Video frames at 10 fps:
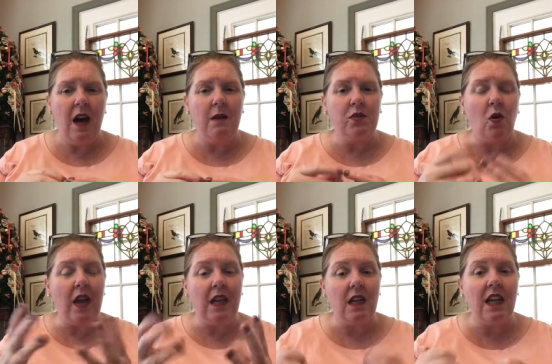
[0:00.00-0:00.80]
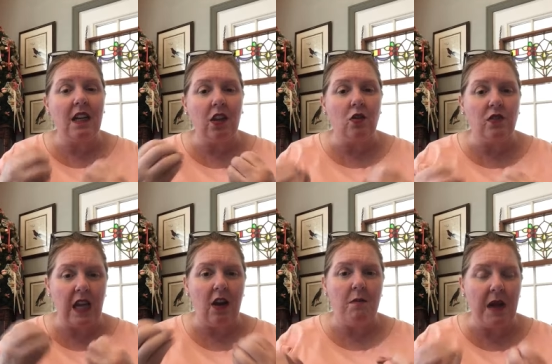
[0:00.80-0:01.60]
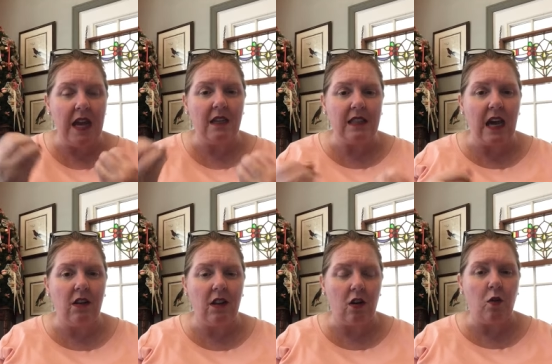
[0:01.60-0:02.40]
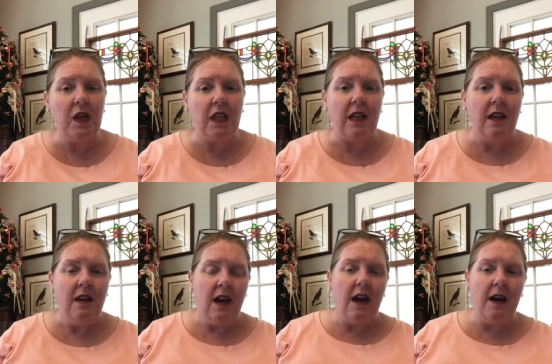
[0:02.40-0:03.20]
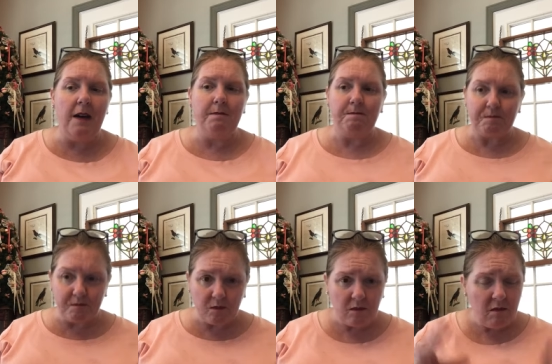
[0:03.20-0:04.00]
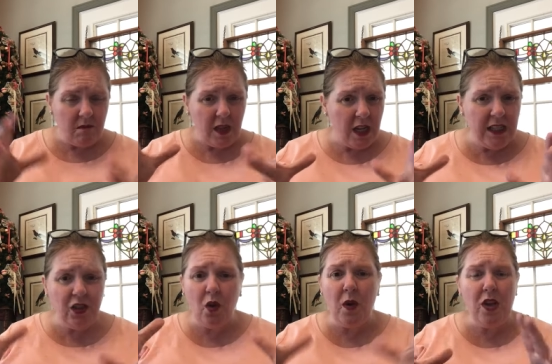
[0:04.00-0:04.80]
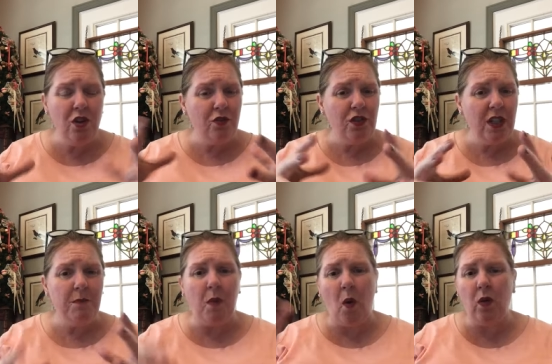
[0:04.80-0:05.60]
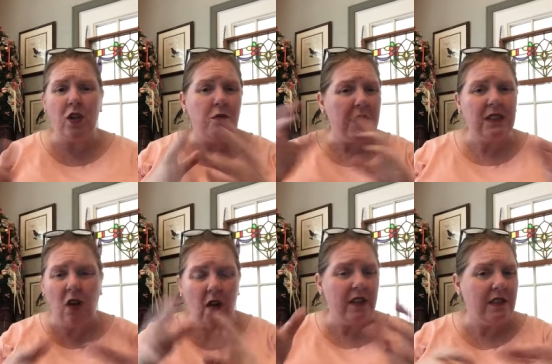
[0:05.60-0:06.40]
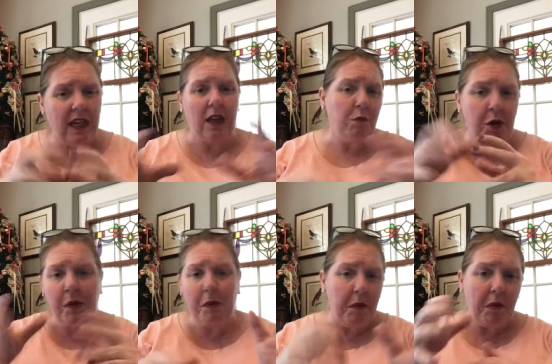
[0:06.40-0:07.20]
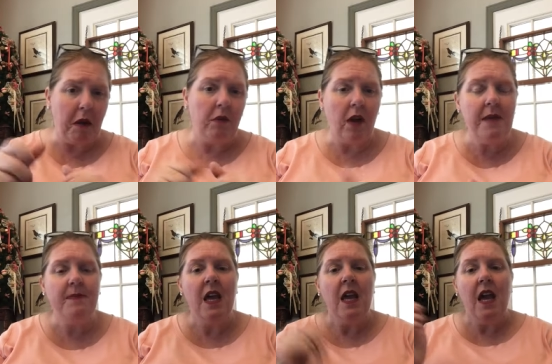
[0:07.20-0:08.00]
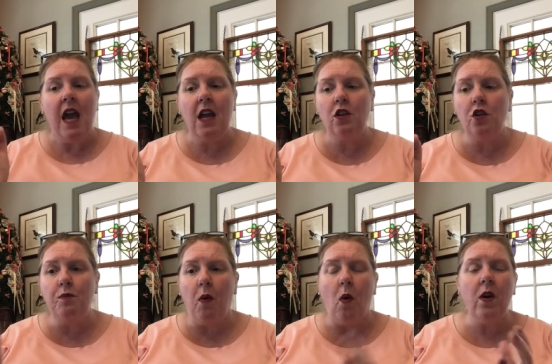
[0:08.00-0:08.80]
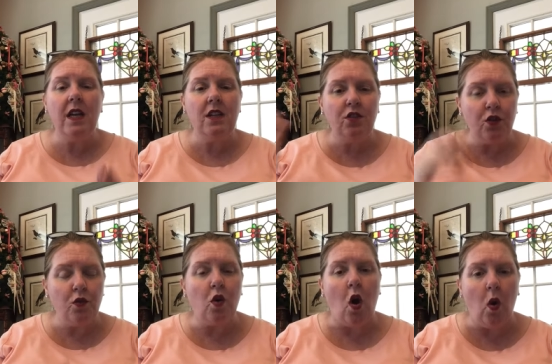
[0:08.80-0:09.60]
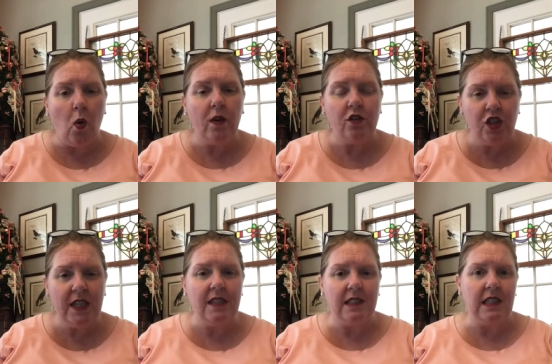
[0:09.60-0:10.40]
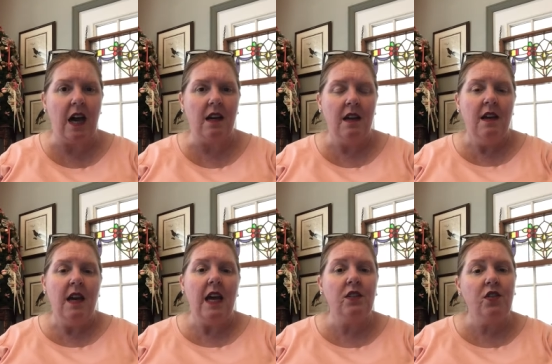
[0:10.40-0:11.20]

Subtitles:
so I can get those aromatics out of there quickly. And so what you do is you get a bowl and you mix all this together, right? And you pour it into cold chicken stock. And